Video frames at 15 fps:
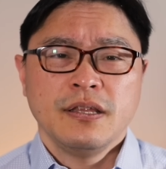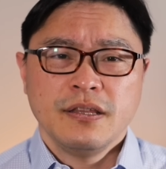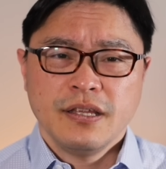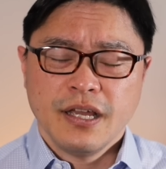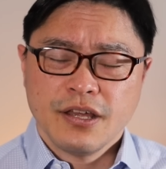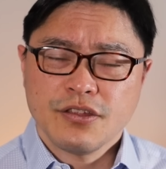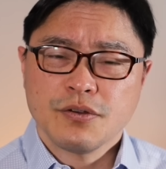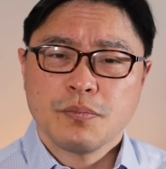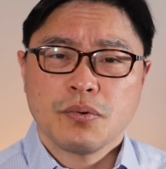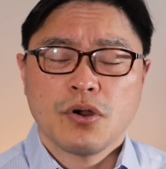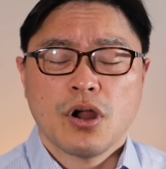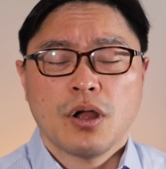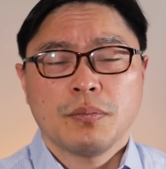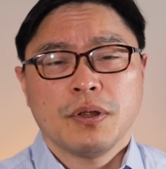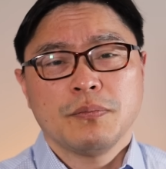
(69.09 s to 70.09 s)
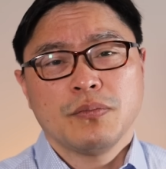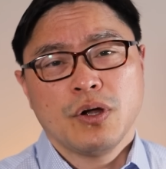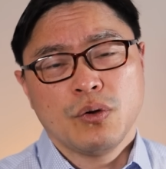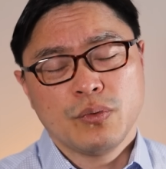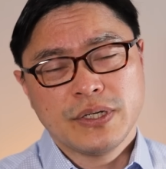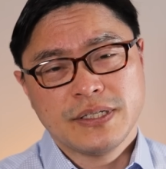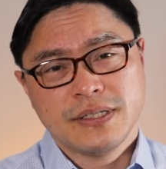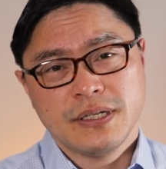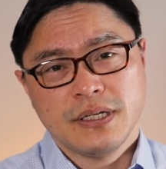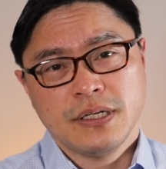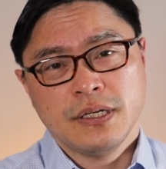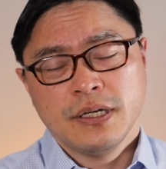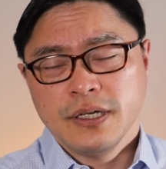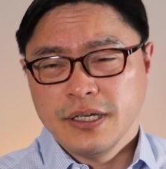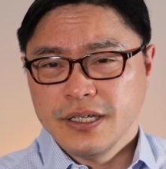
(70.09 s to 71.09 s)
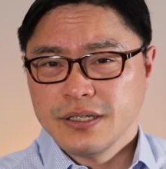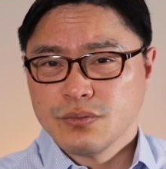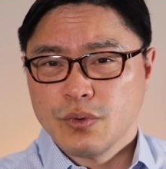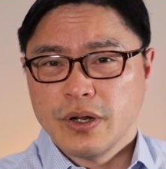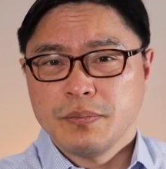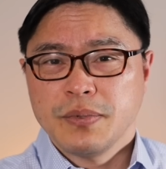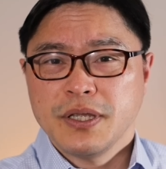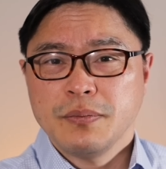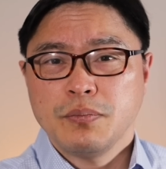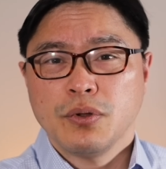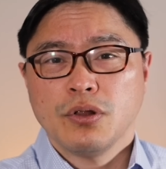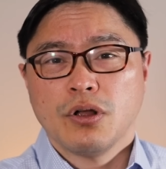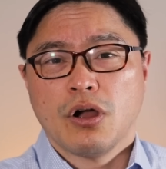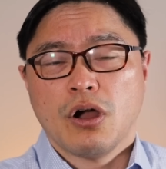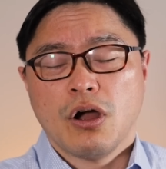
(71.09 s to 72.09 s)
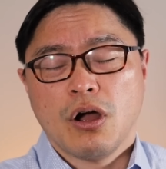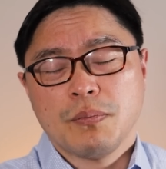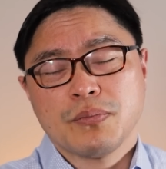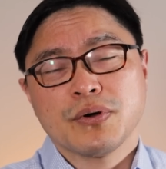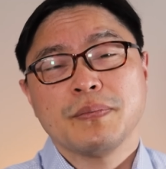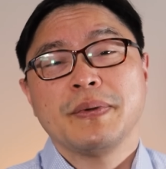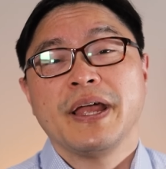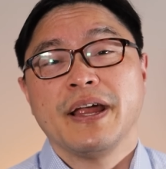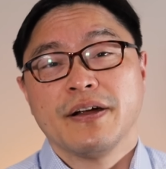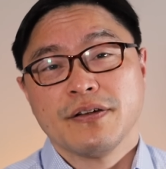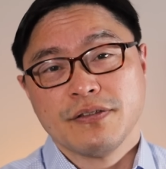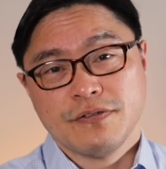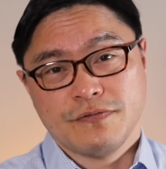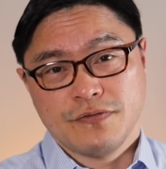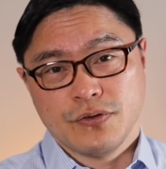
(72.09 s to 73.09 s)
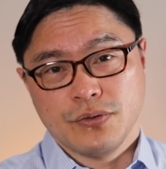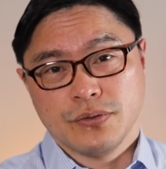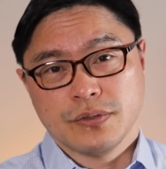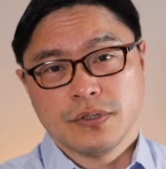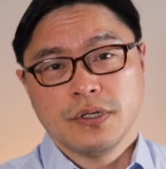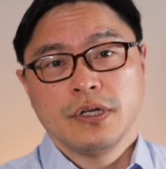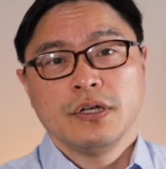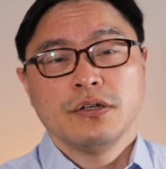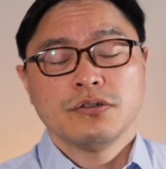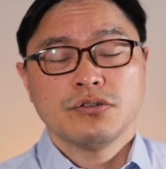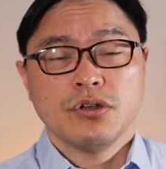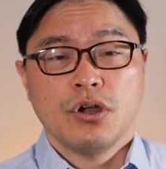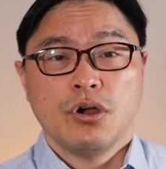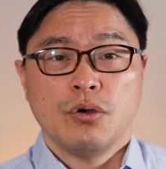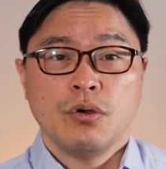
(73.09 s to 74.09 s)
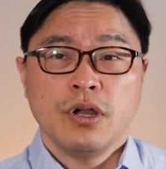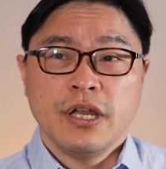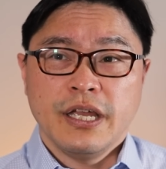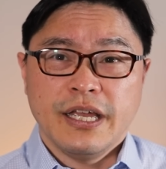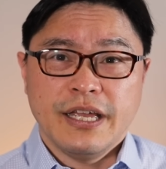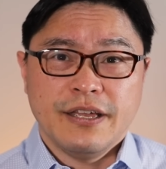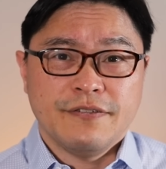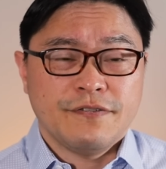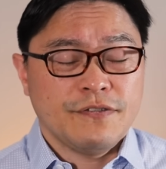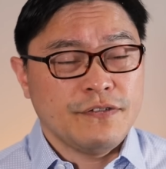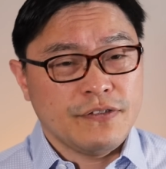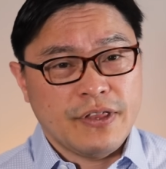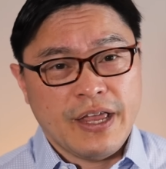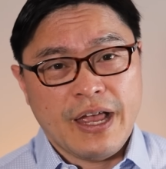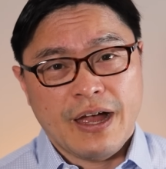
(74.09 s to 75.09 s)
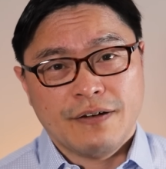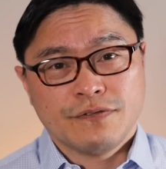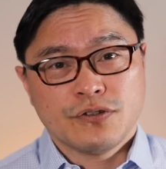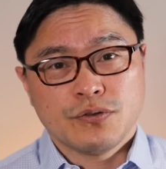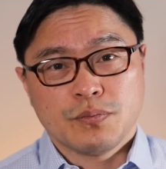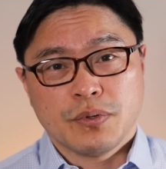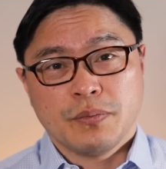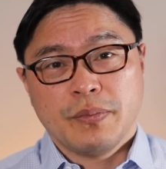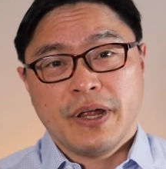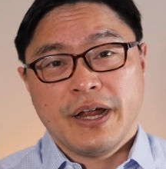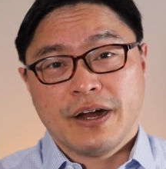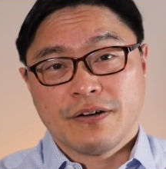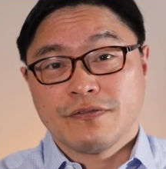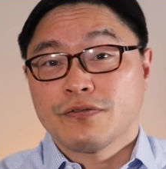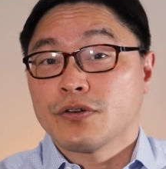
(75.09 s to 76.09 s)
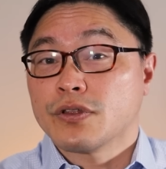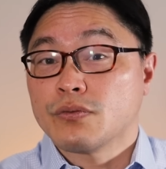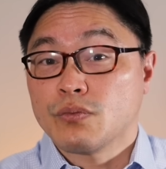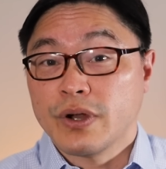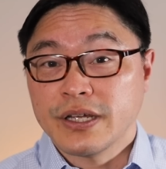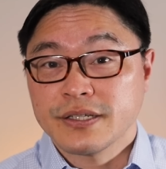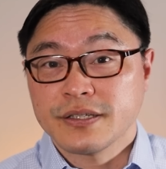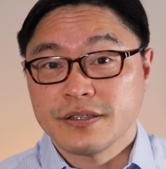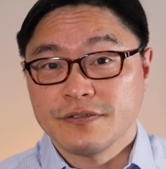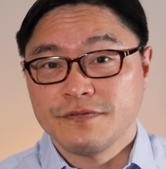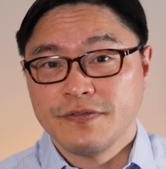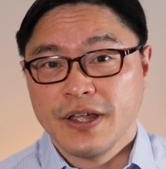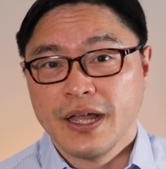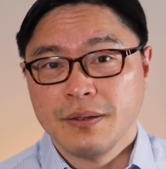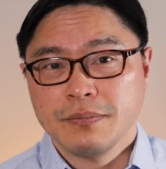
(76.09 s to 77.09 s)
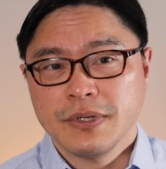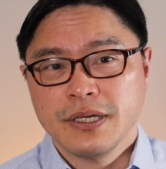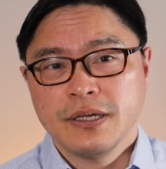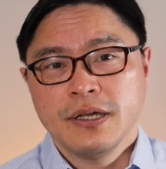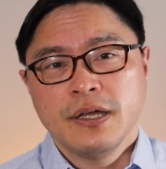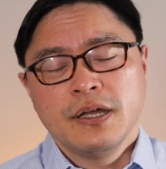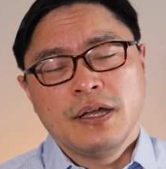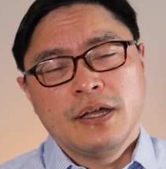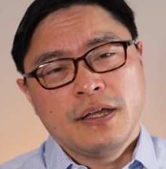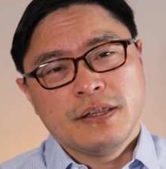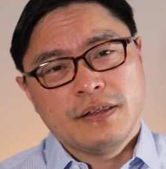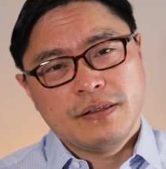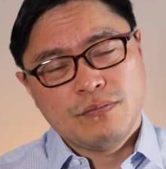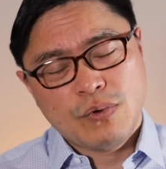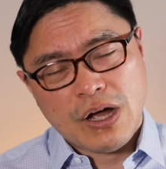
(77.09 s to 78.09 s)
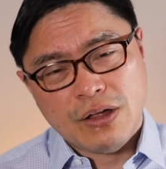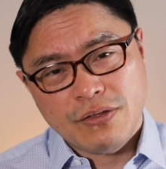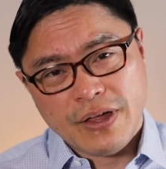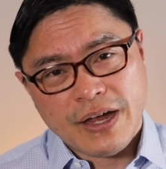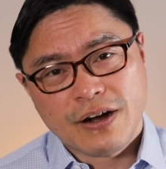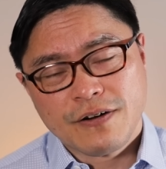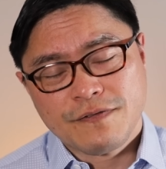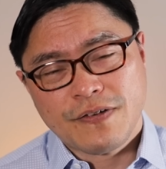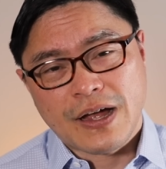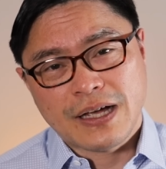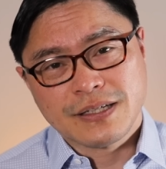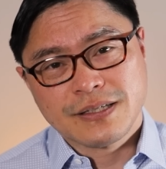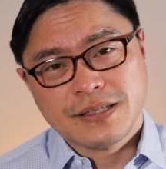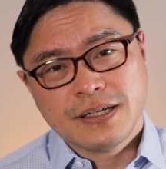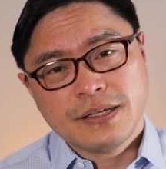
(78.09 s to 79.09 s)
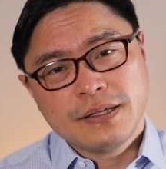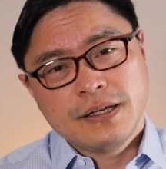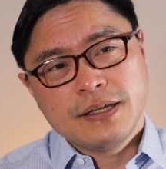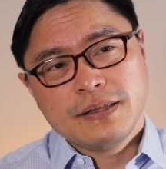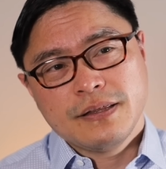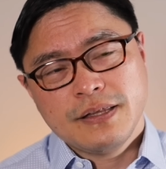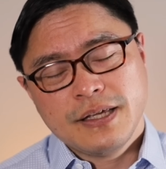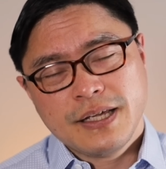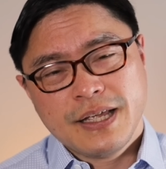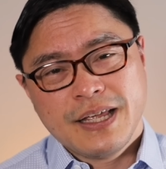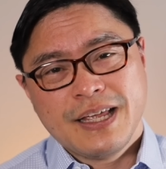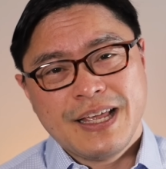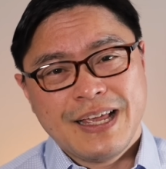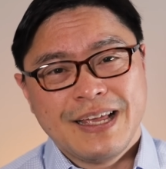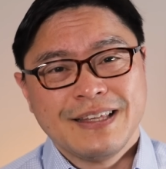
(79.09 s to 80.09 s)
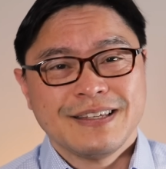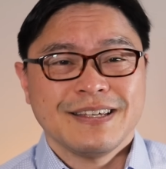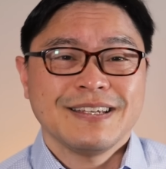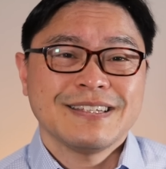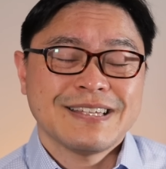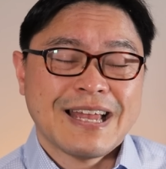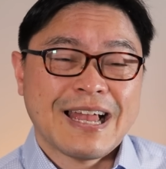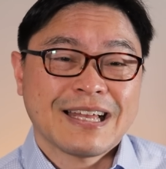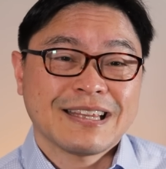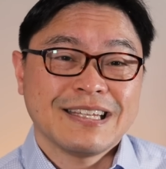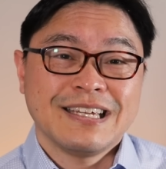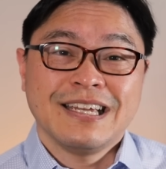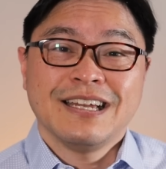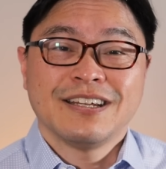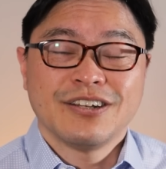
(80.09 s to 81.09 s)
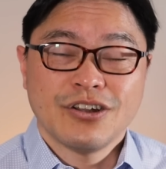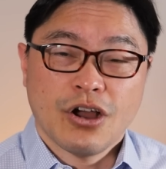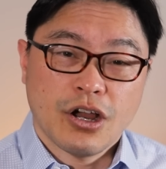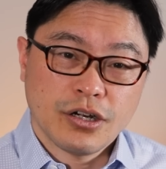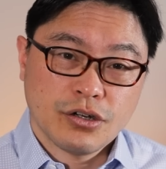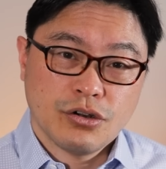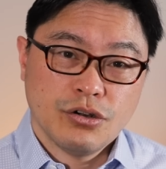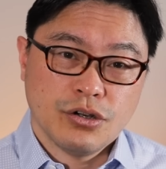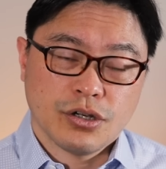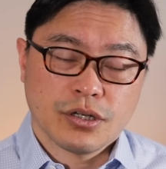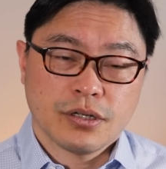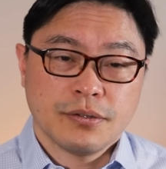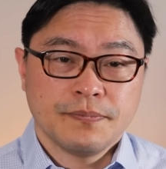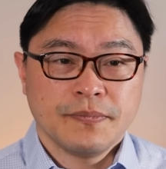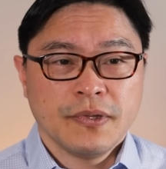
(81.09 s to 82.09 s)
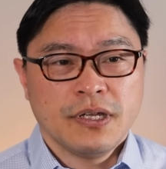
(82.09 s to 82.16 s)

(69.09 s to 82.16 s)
The other problem we see is when people prepare the foods. So if they have to prepare for the rest of the family, while they are fasting, they can't exactly not cook.